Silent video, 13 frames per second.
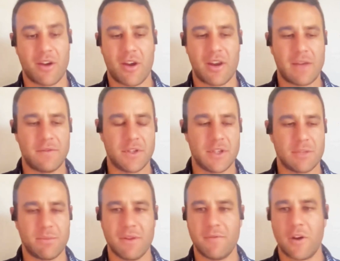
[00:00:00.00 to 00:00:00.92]
I'd love to
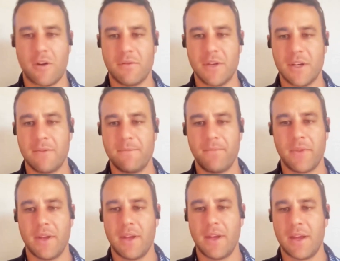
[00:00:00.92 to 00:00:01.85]
just be involved in
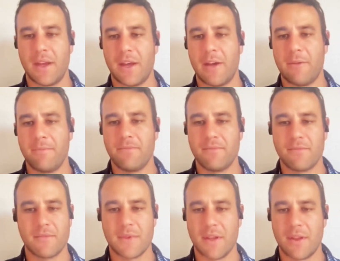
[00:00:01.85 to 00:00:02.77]

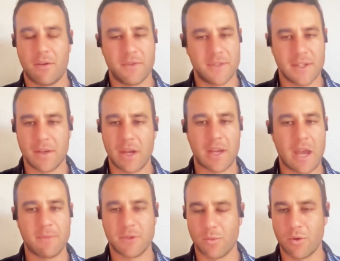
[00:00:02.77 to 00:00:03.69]
obviously the
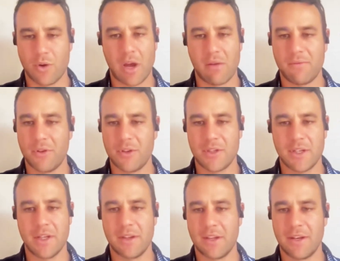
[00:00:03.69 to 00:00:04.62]
games at the World Cup
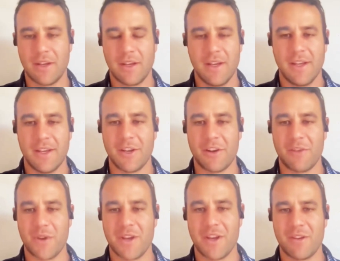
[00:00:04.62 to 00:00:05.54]
firstly, and then
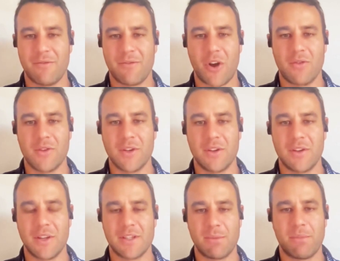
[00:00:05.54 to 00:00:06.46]
if we can get involved
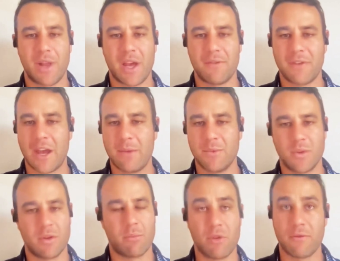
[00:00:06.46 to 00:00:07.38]
in some playoff games,
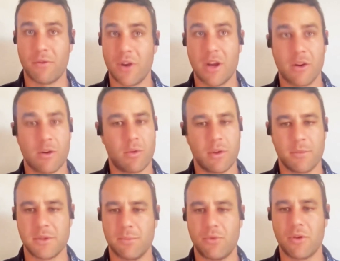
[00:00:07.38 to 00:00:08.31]
whether I'm refereeing or whether
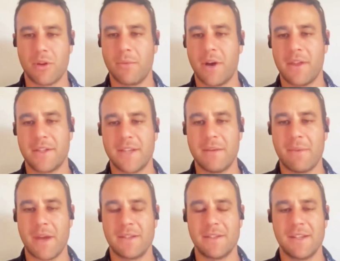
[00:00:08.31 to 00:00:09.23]
I'm supporting my other
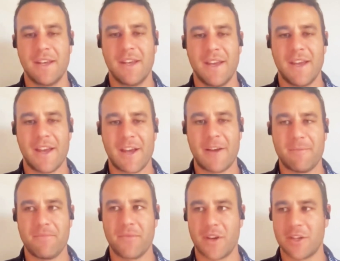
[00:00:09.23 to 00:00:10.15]
teammates.
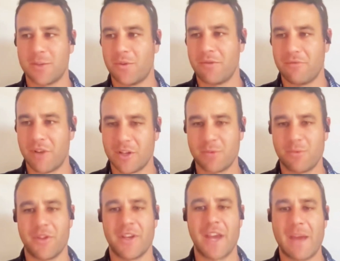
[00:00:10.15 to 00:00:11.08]
I just want
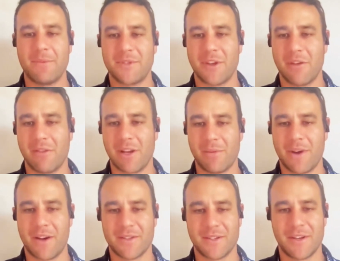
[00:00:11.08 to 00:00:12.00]
the games to go really
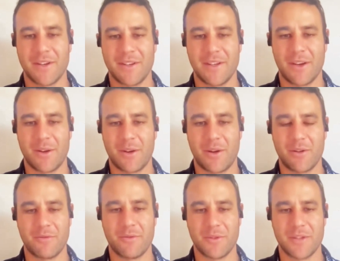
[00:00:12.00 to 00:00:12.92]
well. So yeah, I'll
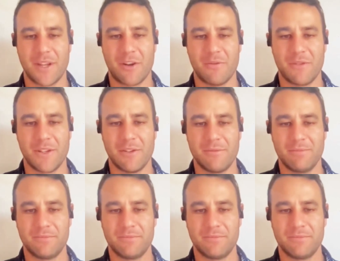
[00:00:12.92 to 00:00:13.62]
look forward to that hopefully.